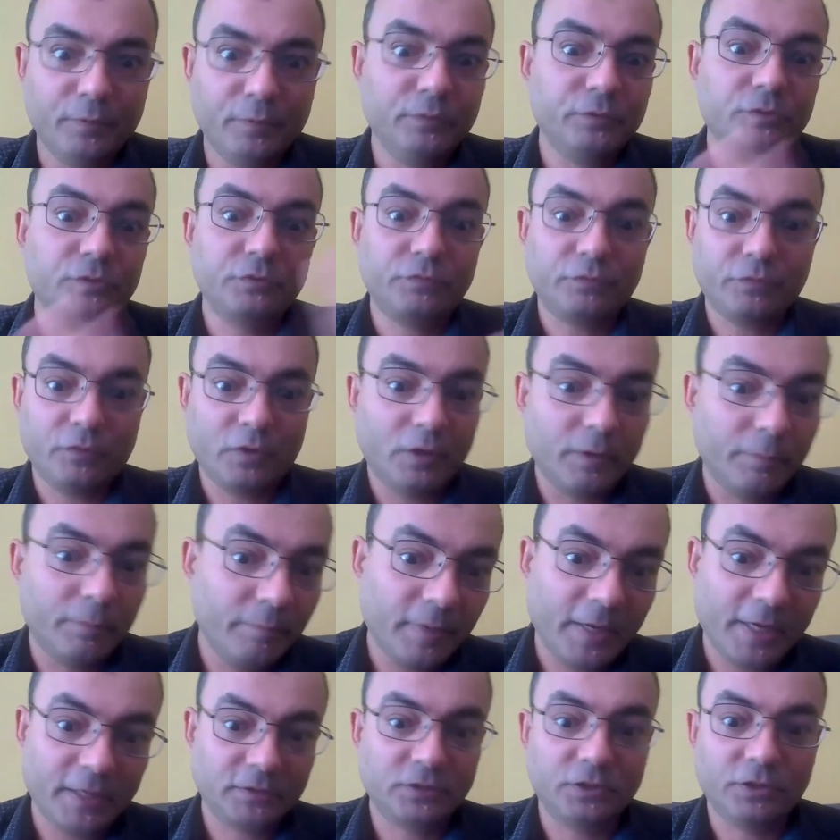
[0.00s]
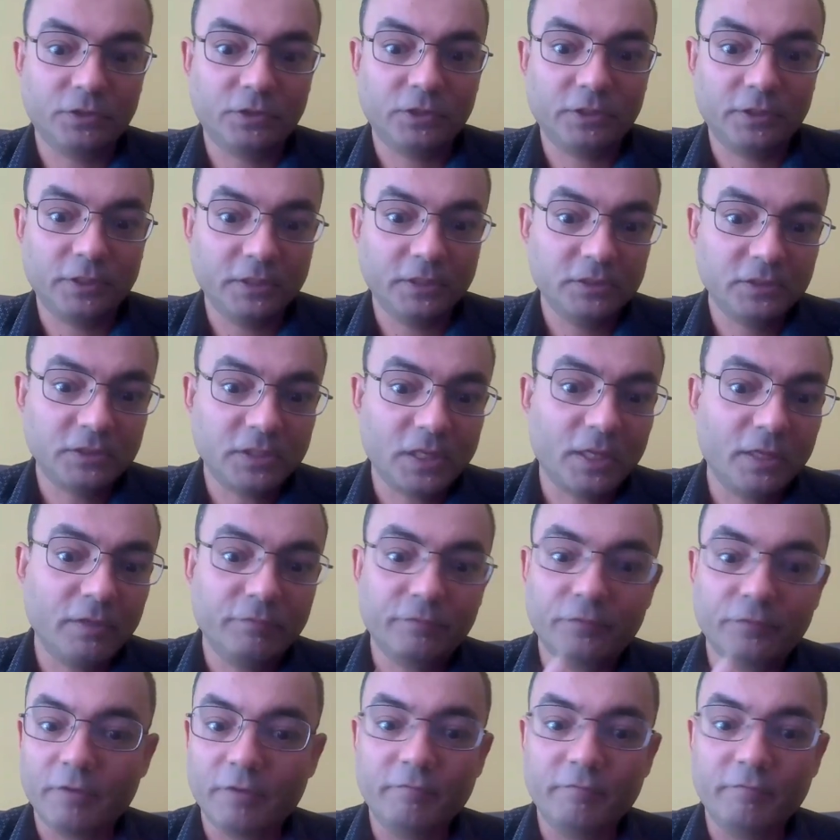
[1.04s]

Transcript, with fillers: posts from Mastodon itself